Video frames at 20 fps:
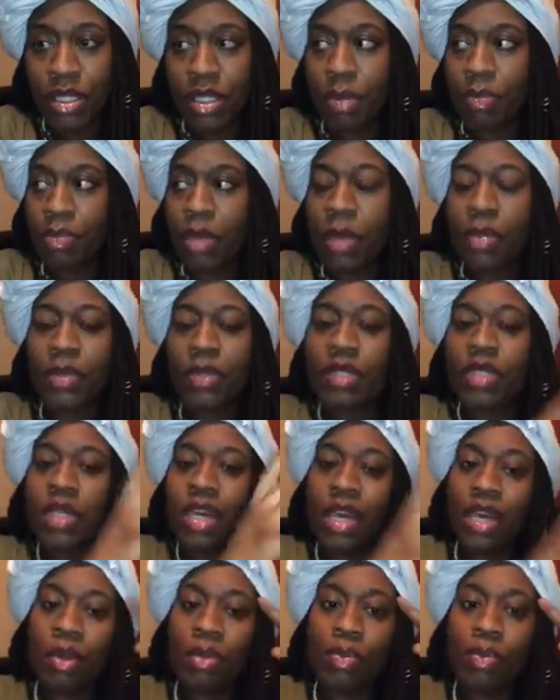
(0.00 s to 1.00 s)
and people to
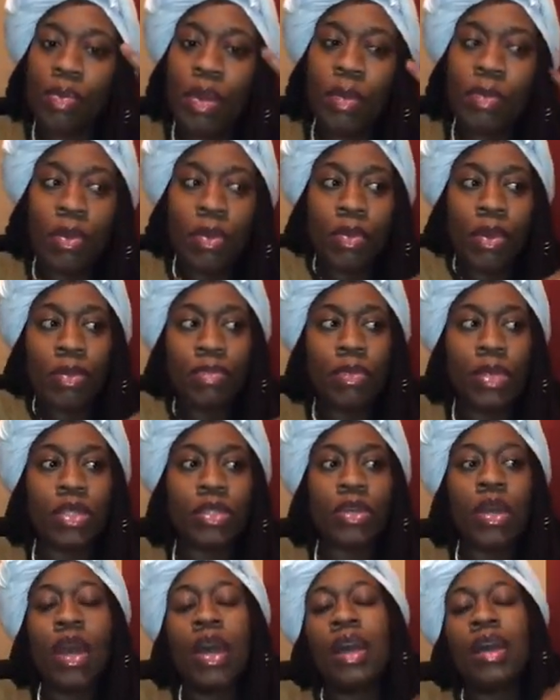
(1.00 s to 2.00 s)
help people with mental.
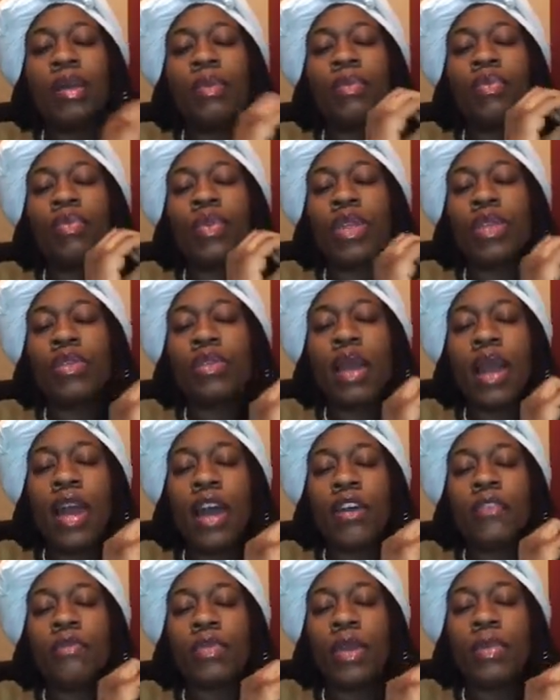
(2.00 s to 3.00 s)
When you
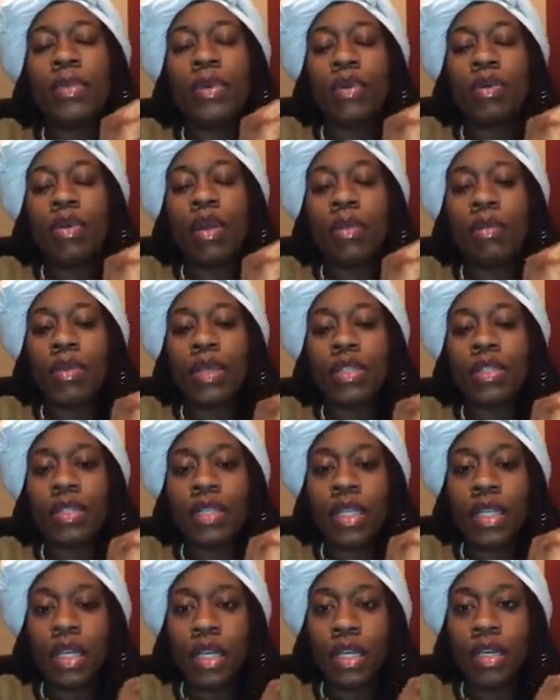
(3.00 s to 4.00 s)
have people who are
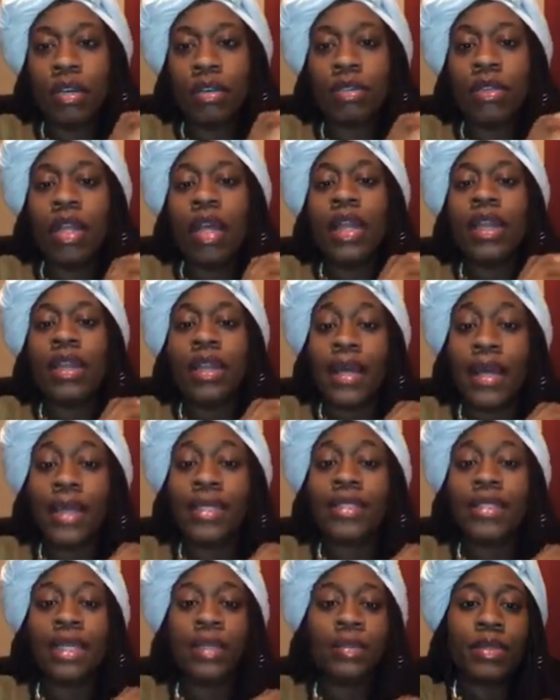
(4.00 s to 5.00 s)
mentally ill, nine
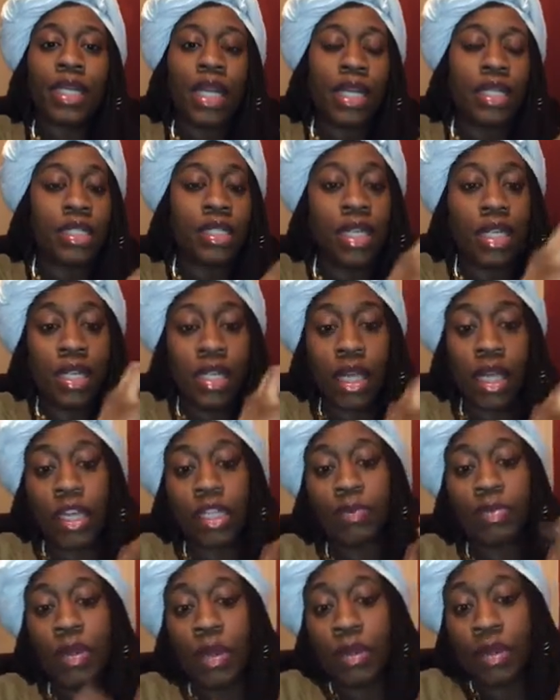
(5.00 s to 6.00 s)
times out of ten, they
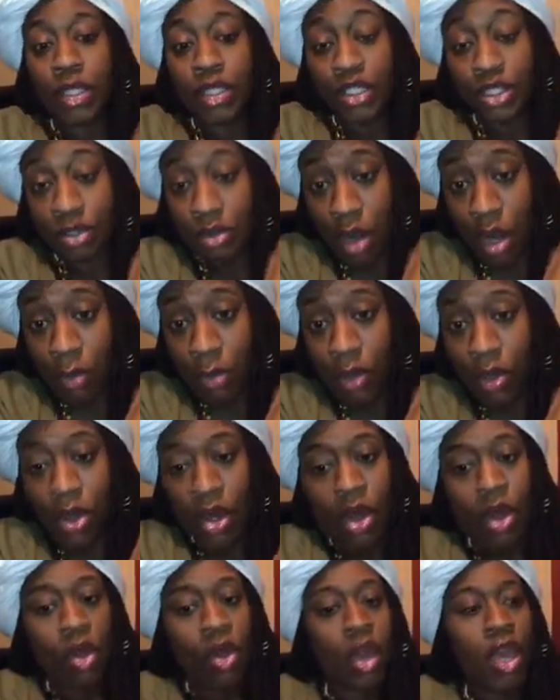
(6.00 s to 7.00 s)
experience trauma
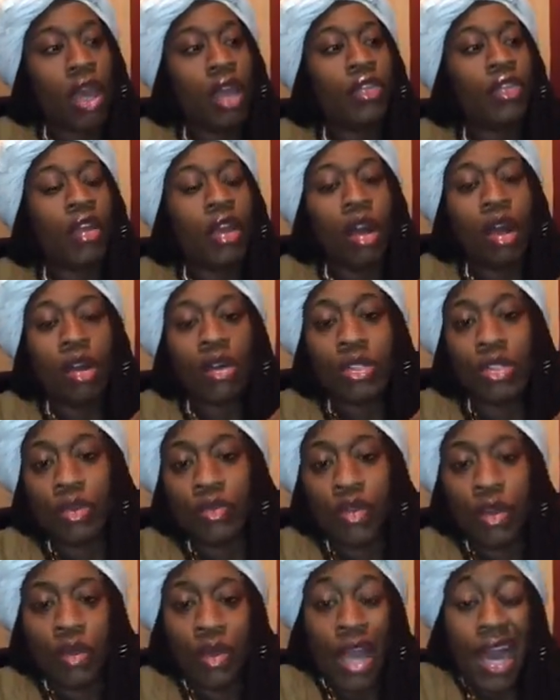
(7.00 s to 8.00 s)
and they're also
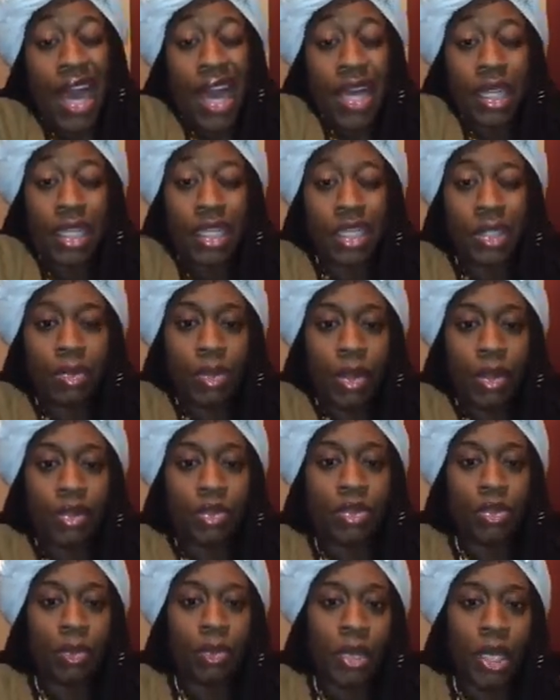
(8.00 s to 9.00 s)
very highly
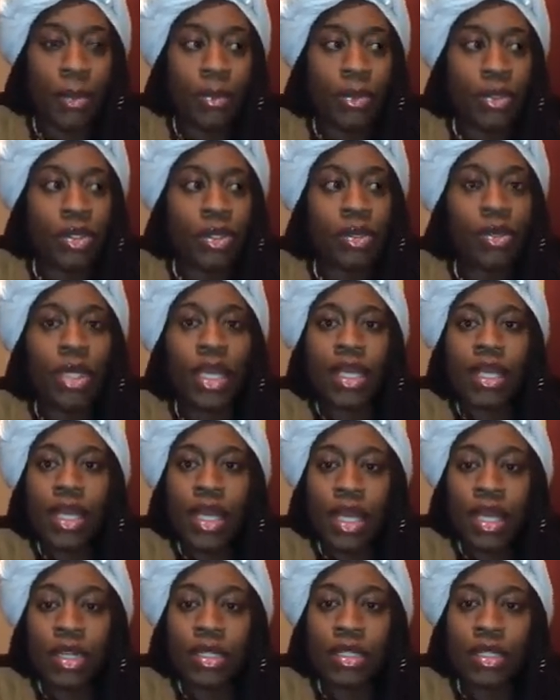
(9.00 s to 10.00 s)
spiritual people. So they
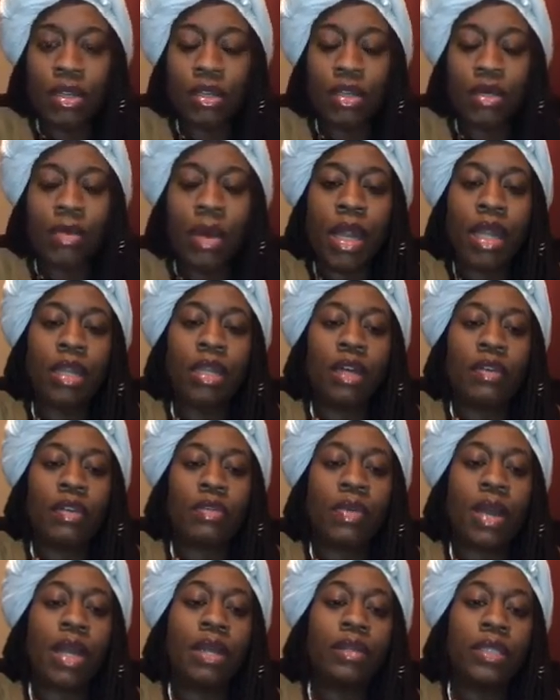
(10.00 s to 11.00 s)
need a certain amount of love
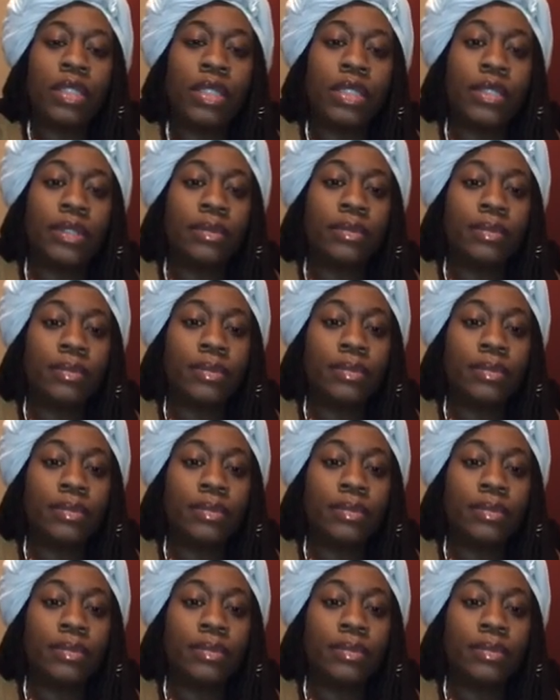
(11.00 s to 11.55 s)
around them.